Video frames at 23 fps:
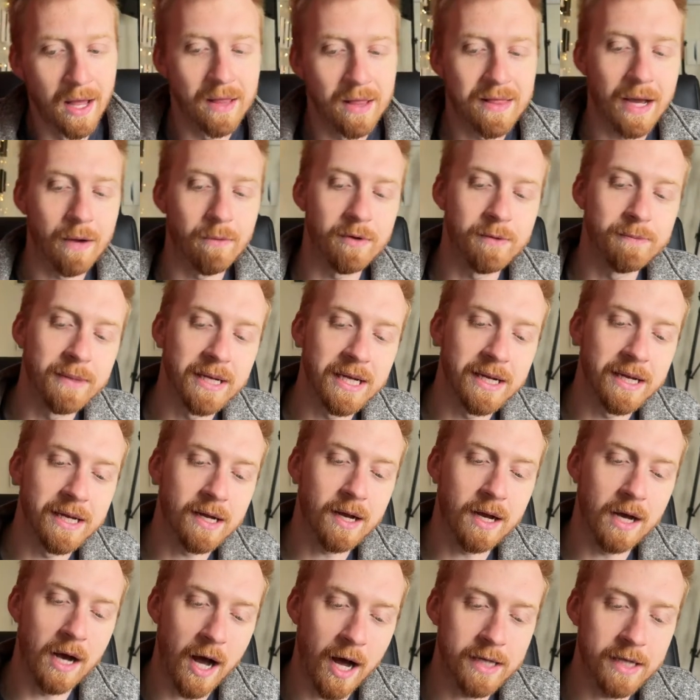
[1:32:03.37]
that would mean it
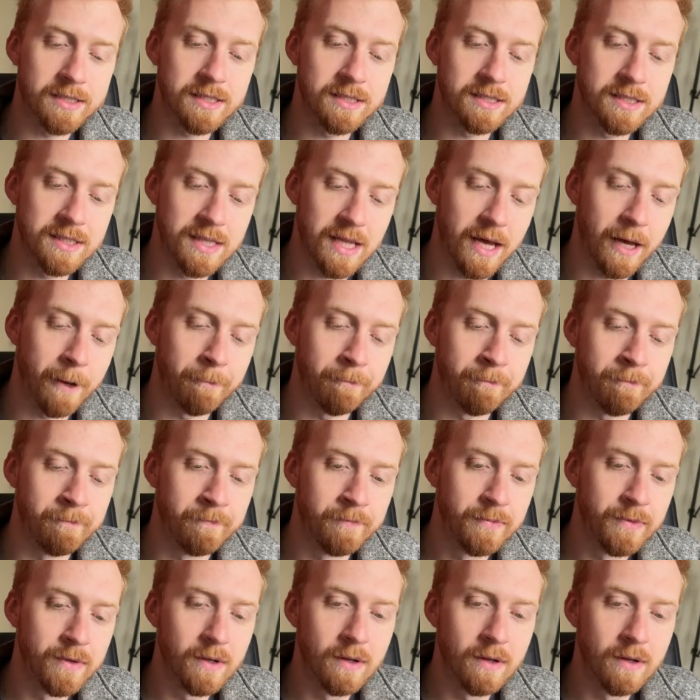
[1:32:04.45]
costs them,